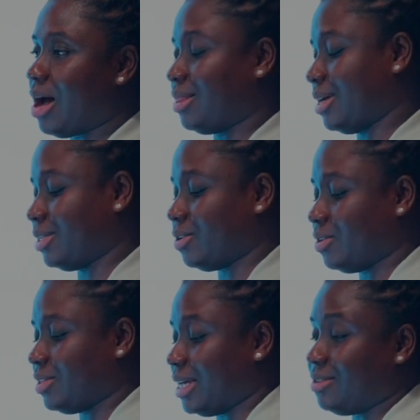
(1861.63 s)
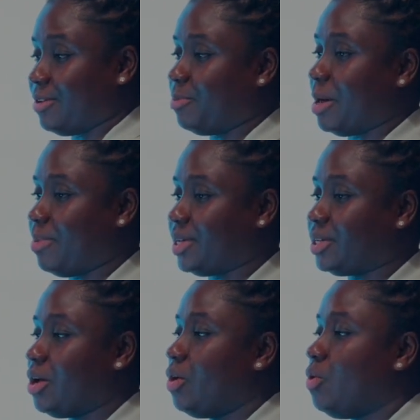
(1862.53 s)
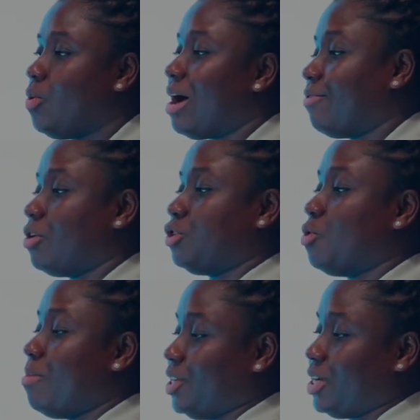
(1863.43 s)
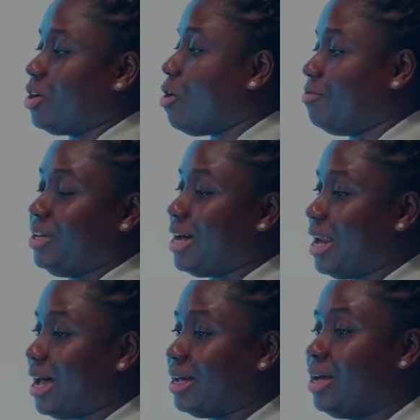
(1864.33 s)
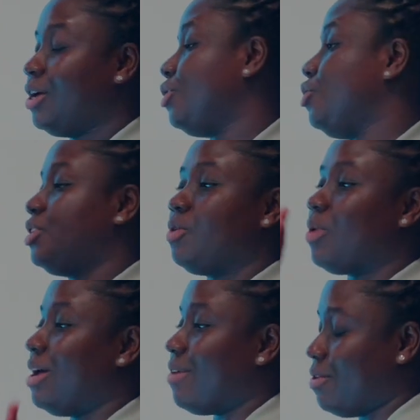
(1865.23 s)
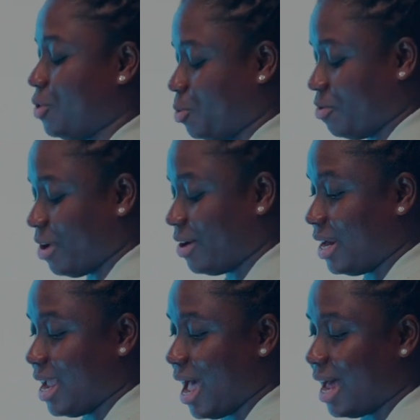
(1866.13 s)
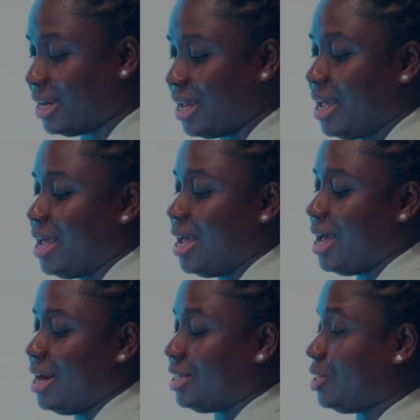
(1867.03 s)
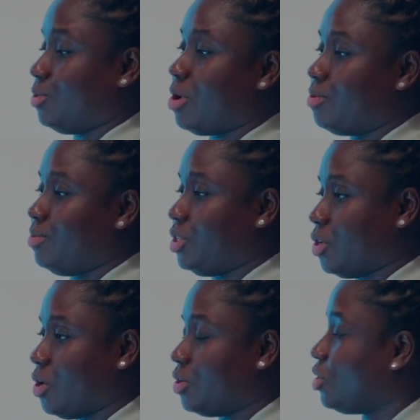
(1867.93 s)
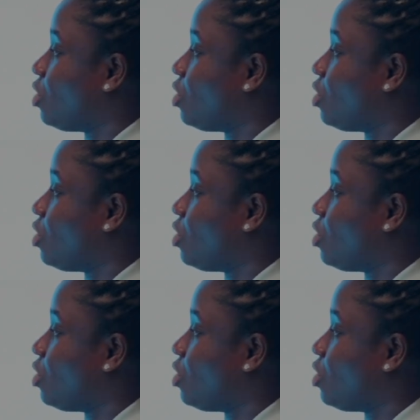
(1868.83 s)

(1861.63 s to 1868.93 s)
authors or scientific papers who have also measured coffee color using whatever it was that they had. And this is what we saw.